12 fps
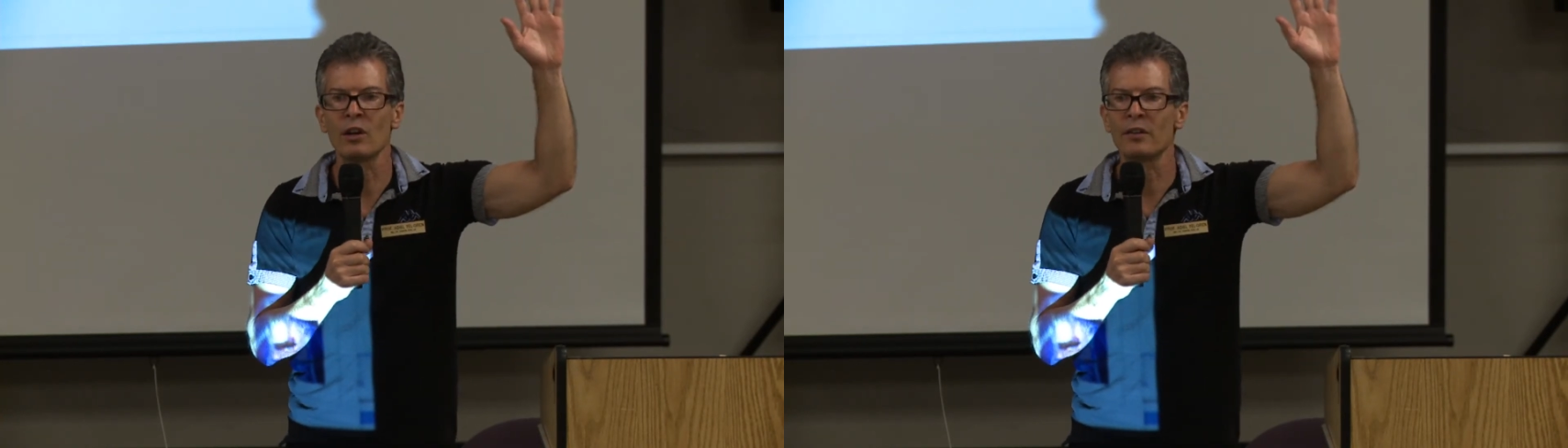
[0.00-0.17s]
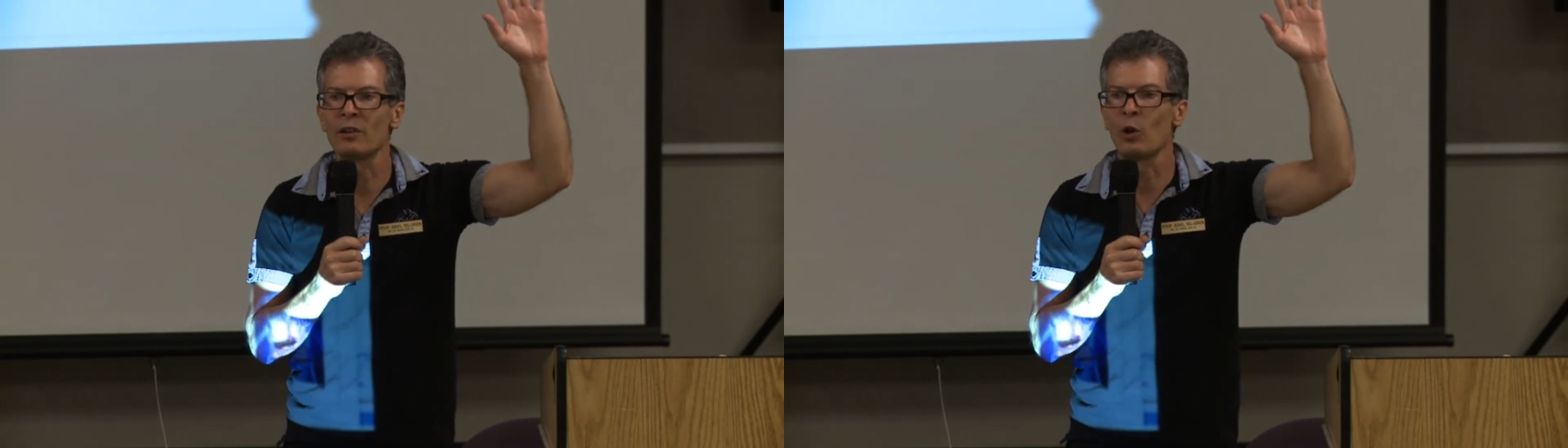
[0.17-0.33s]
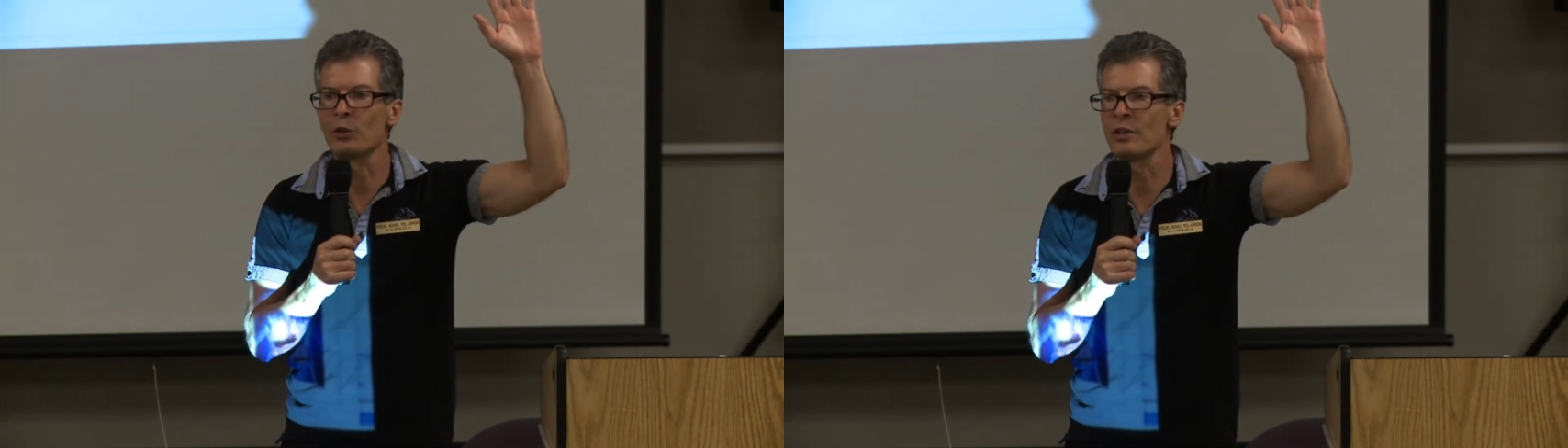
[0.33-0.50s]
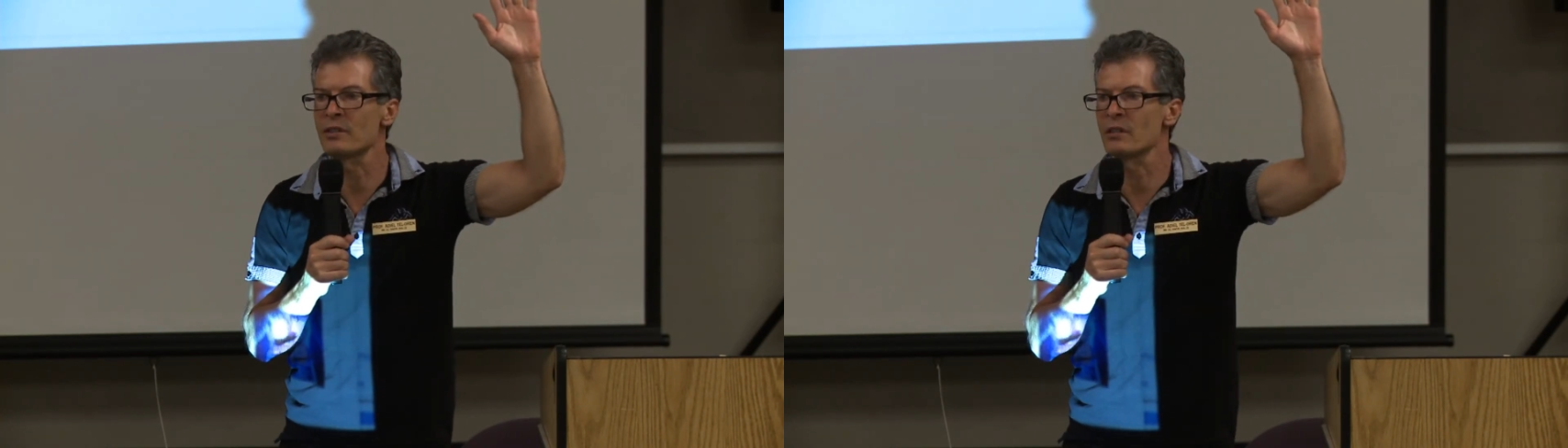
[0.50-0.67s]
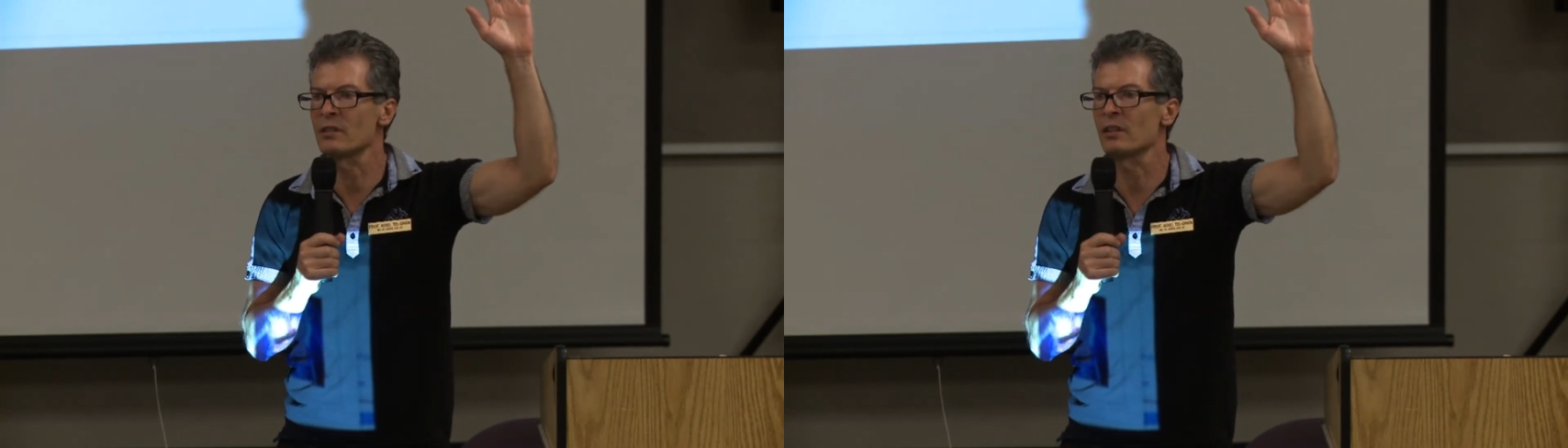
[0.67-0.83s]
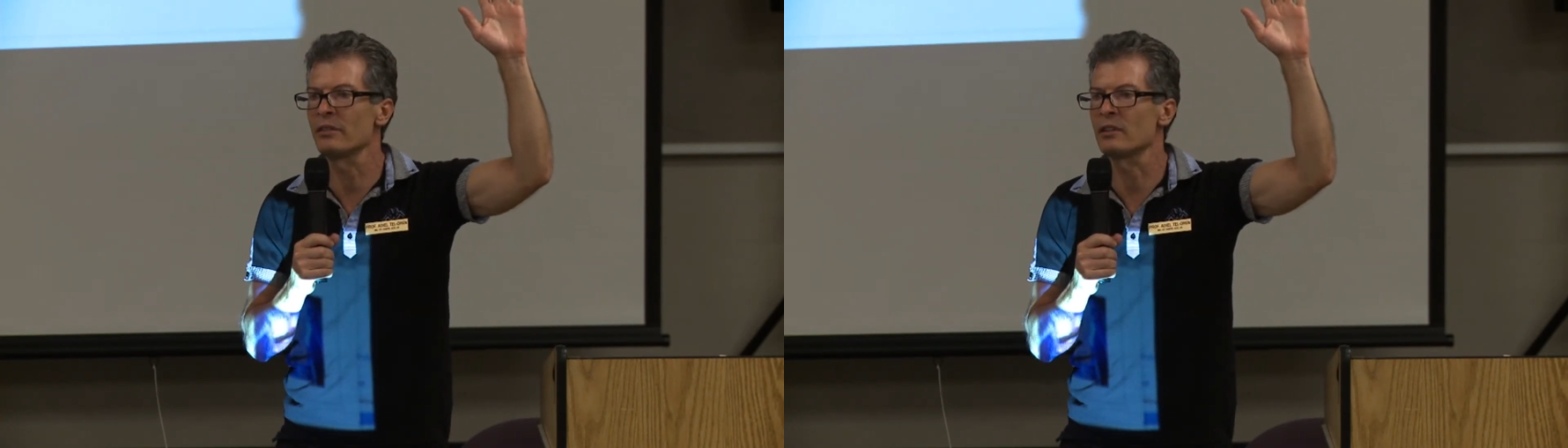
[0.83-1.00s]
have gluten
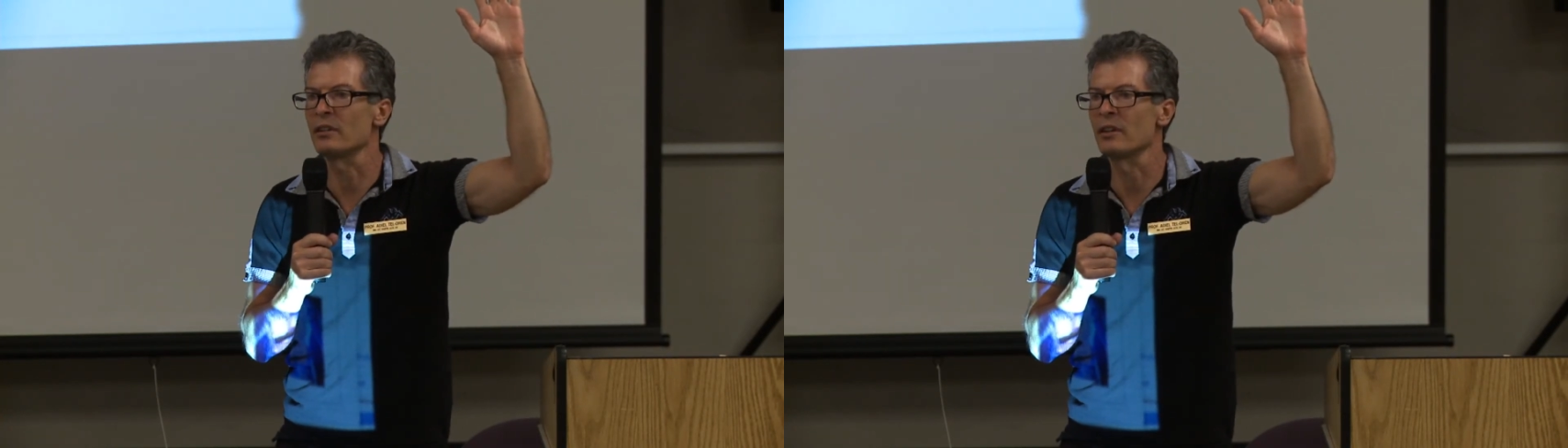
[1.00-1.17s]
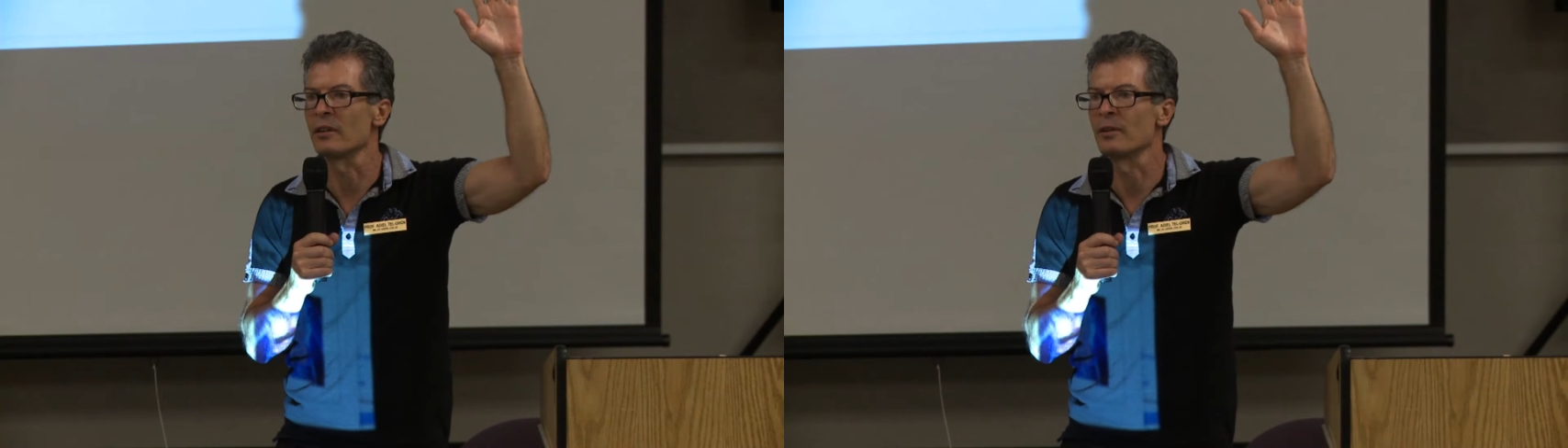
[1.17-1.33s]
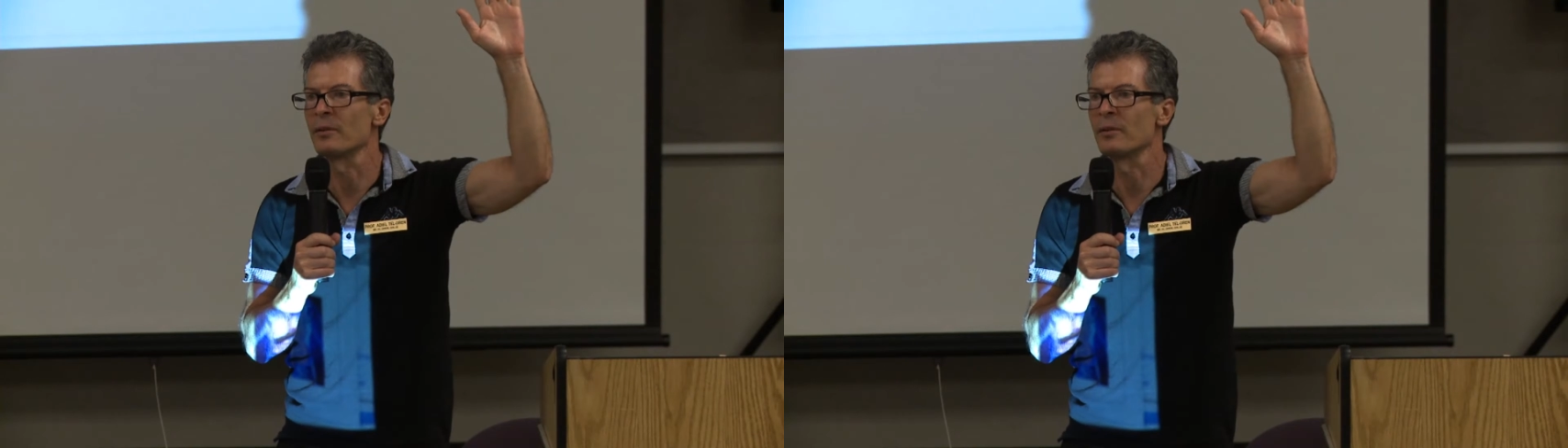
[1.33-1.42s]
sensitivity.